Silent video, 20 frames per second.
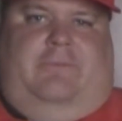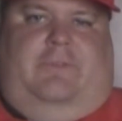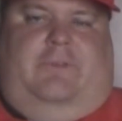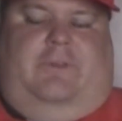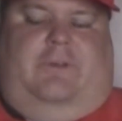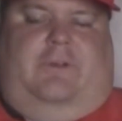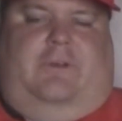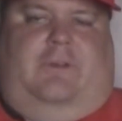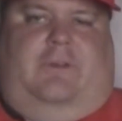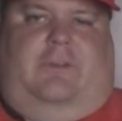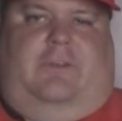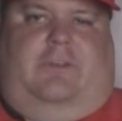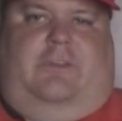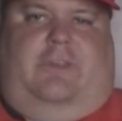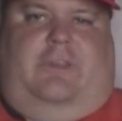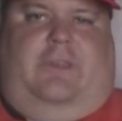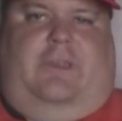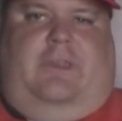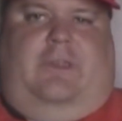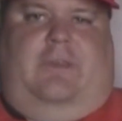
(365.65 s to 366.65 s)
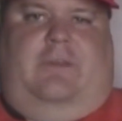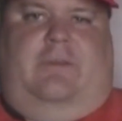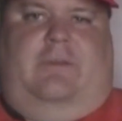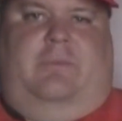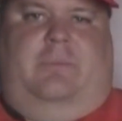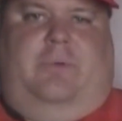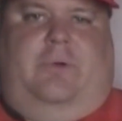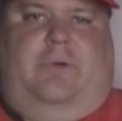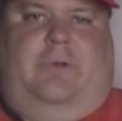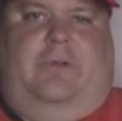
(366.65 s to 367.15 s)
you're going to see
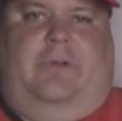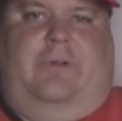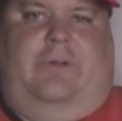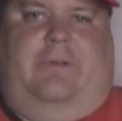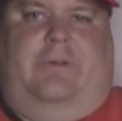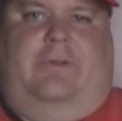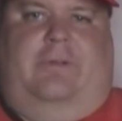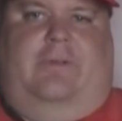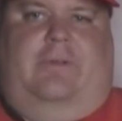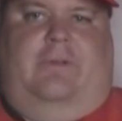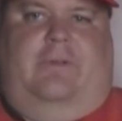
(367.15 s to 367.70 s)
more